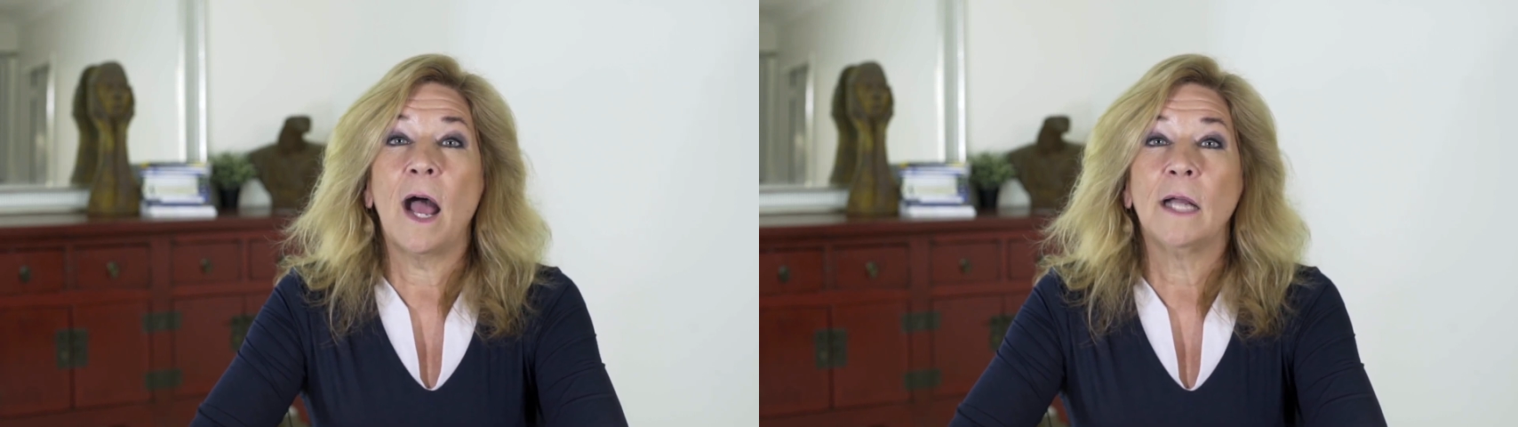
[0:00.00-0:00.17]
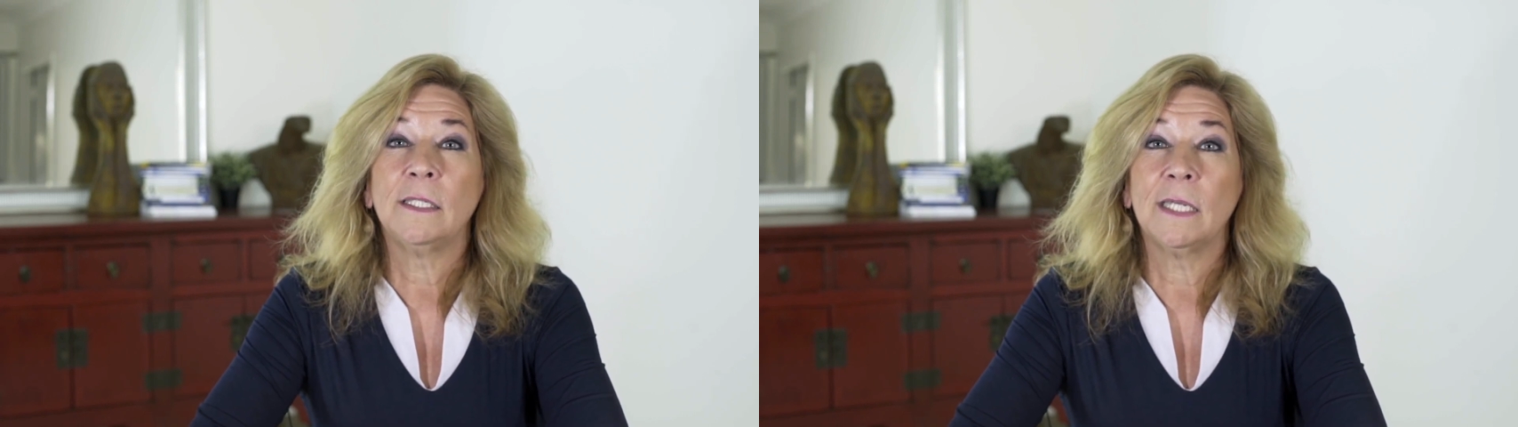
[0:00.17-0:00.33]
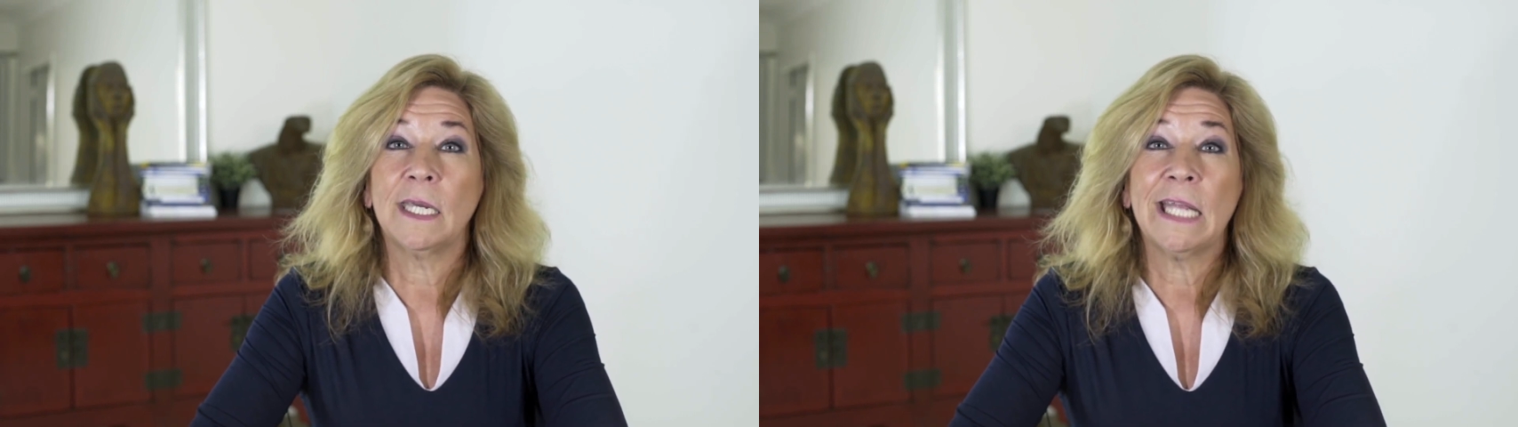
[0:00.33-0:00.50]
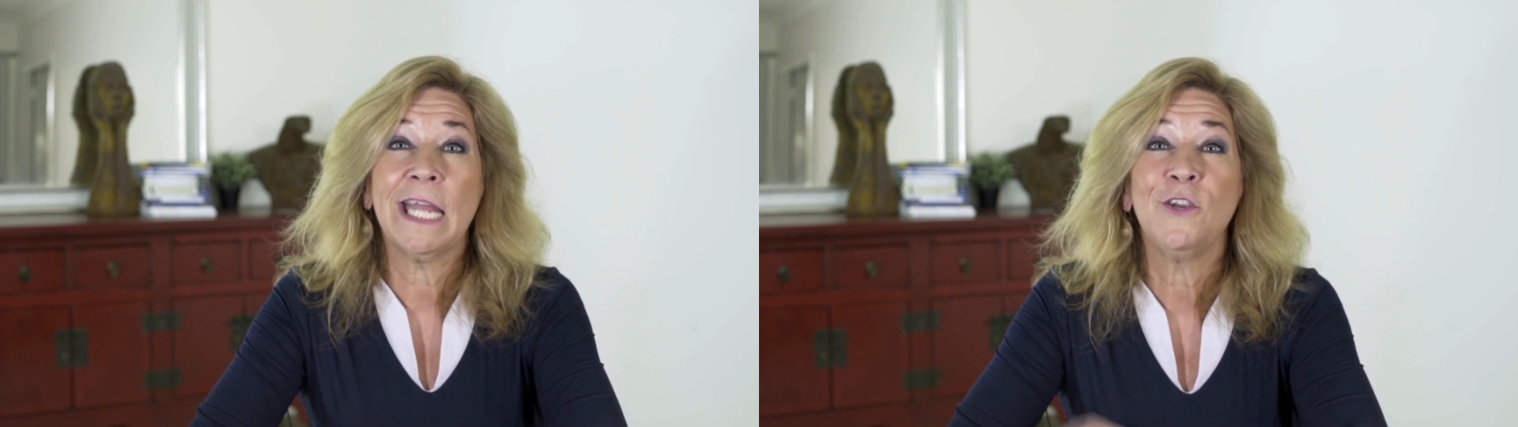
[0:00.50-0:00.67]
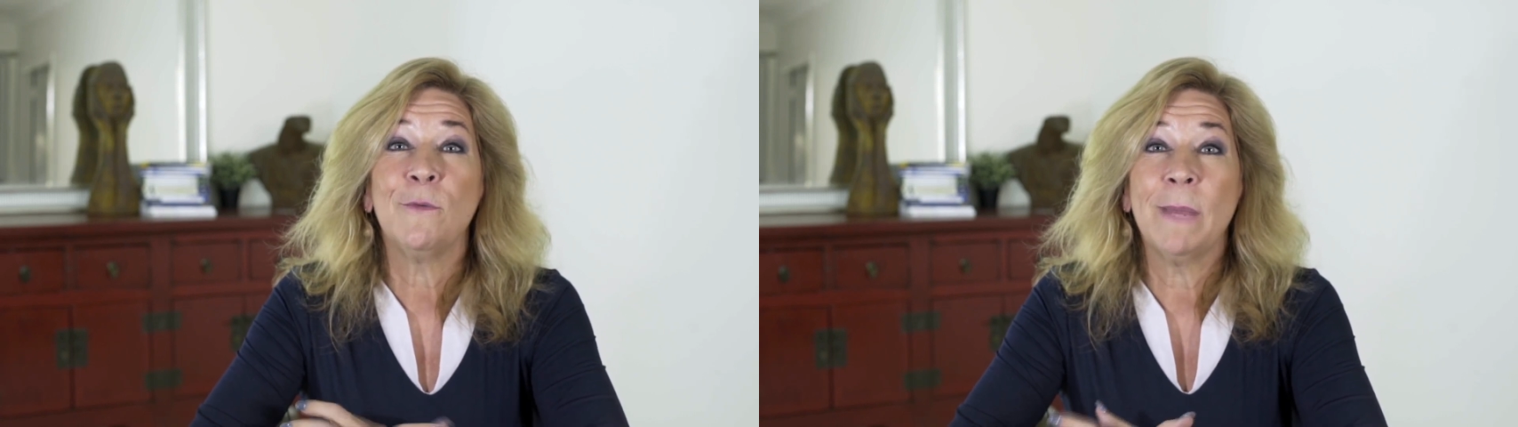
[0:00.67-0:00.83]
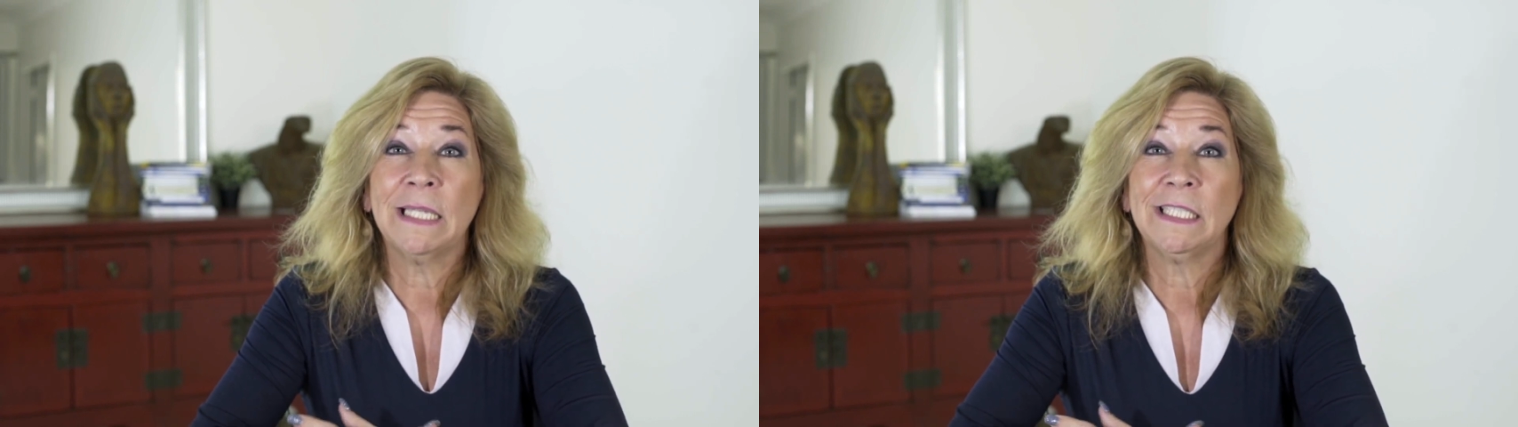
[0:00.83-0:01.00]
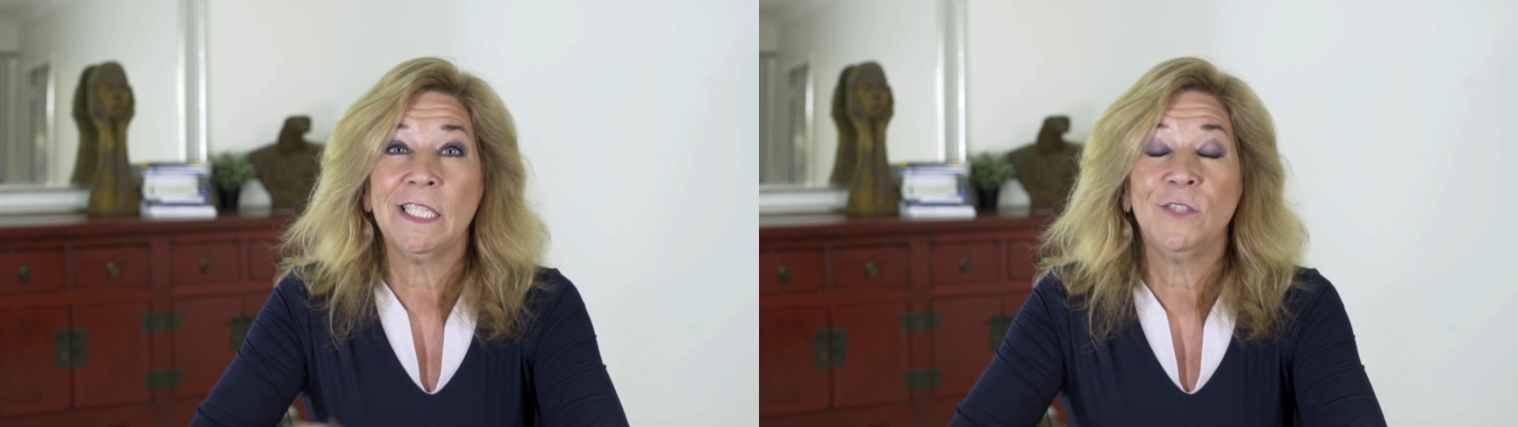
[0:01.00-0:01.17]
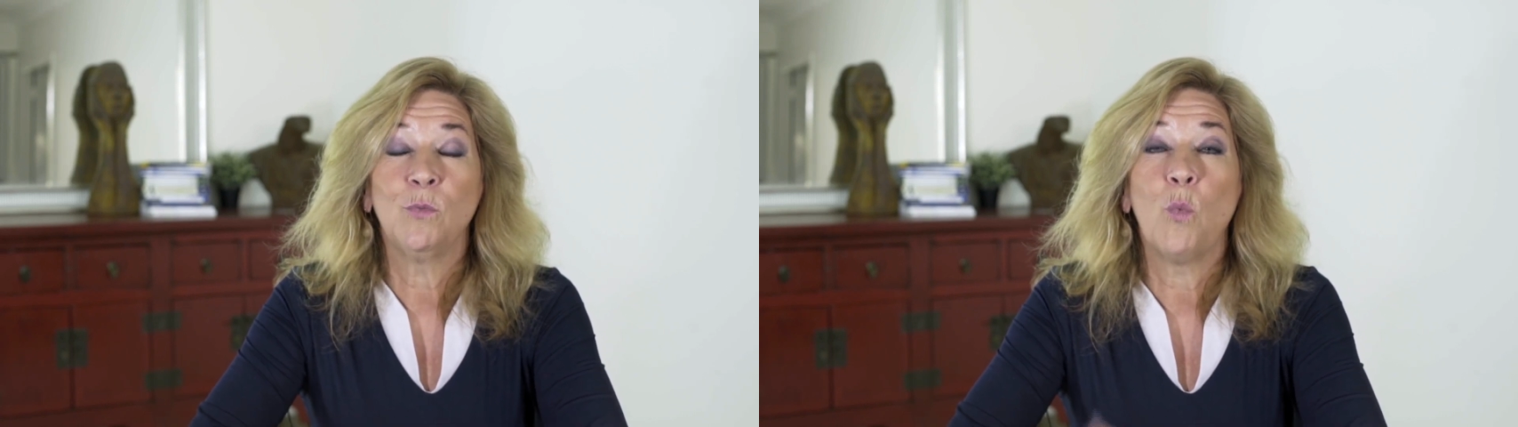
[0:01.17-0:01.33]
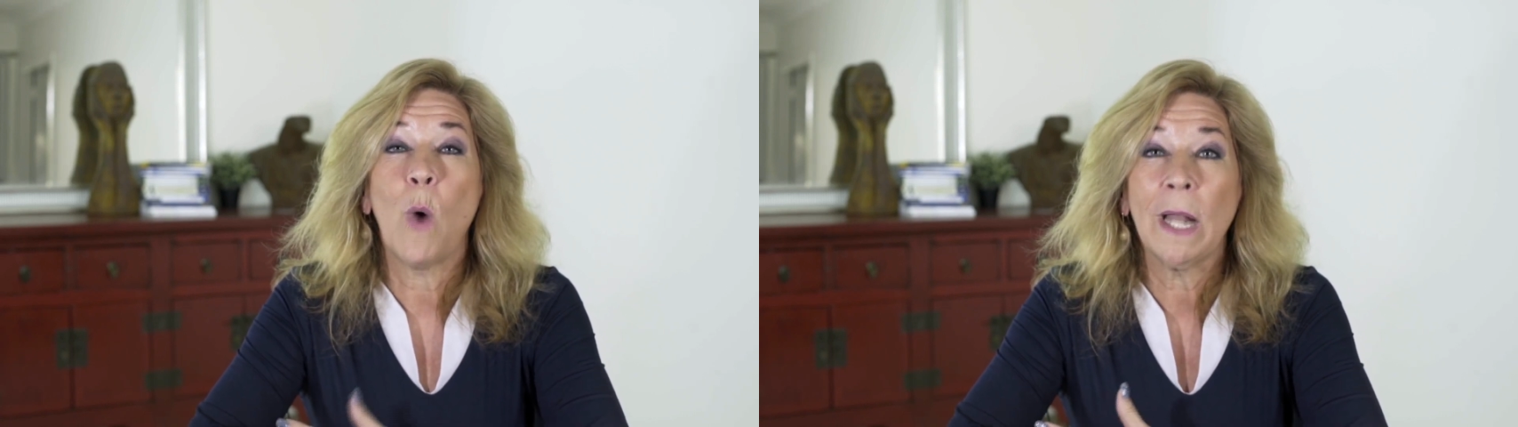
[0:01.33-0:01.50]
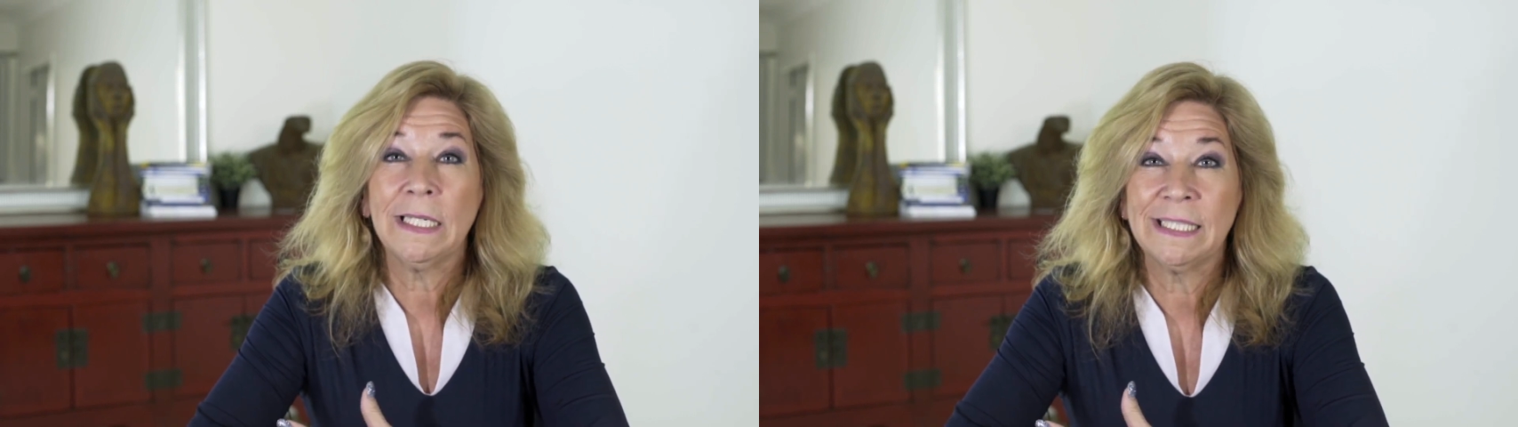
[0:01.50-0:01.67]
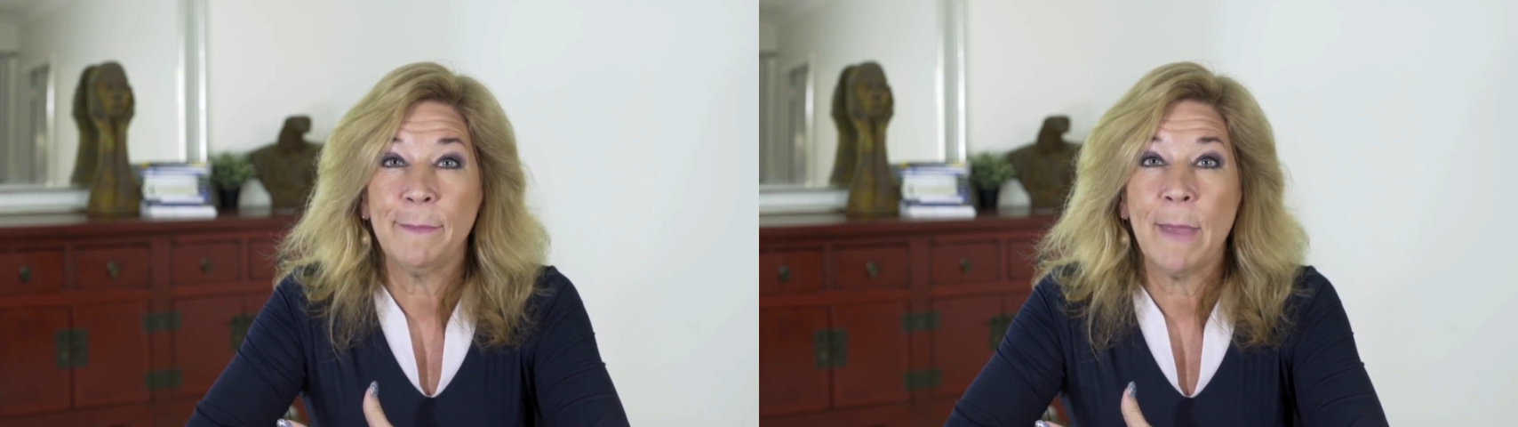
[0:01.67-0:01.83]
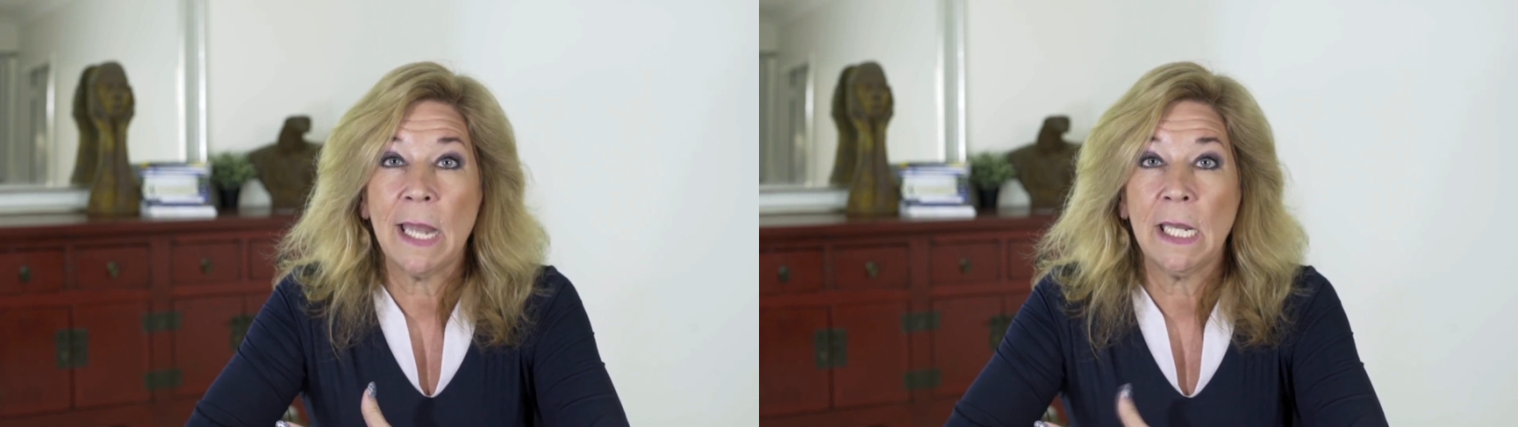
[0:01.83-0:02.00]
articulating your message
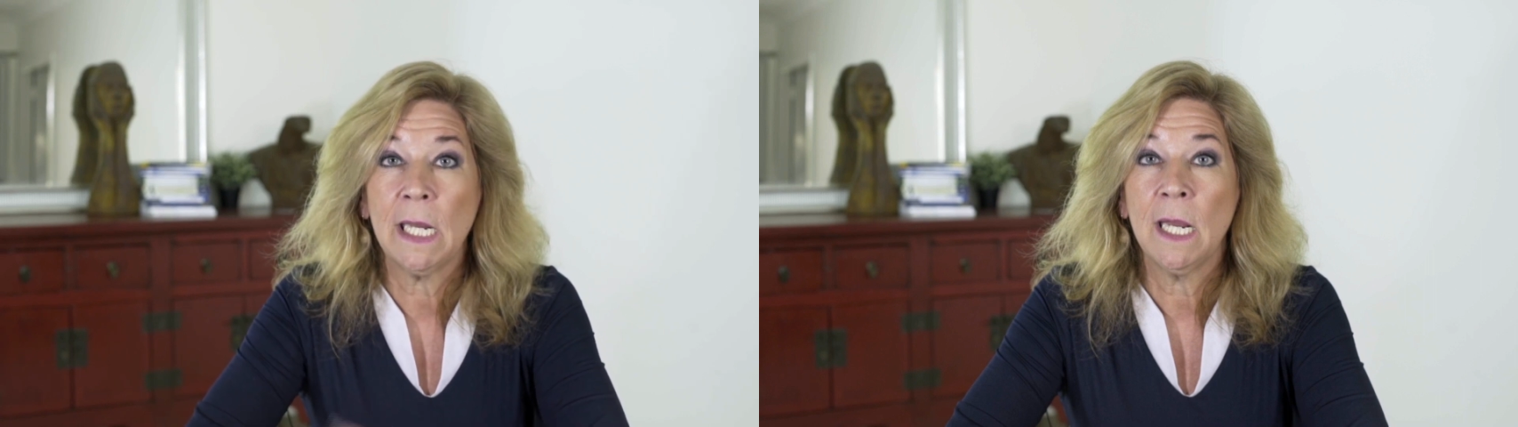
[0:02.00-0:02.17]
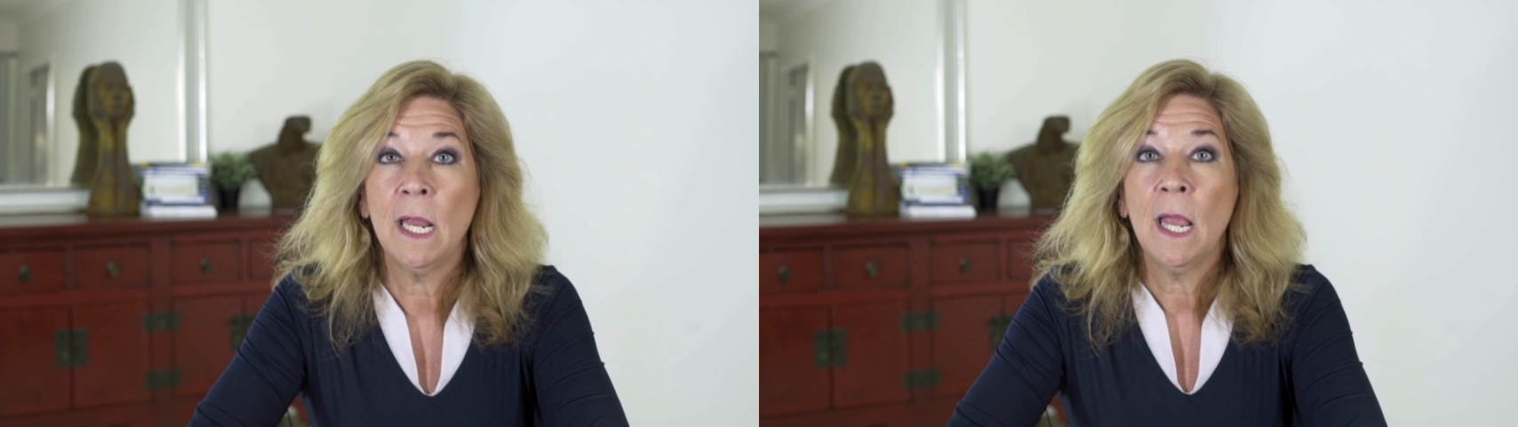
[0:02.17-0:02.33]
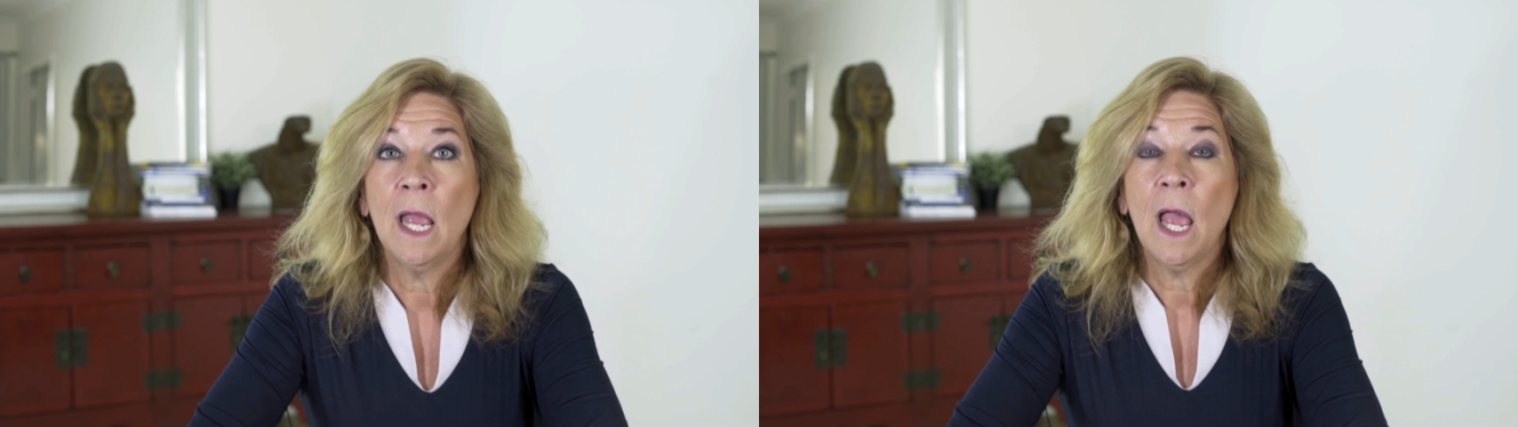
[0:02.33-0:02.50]
one-to-many.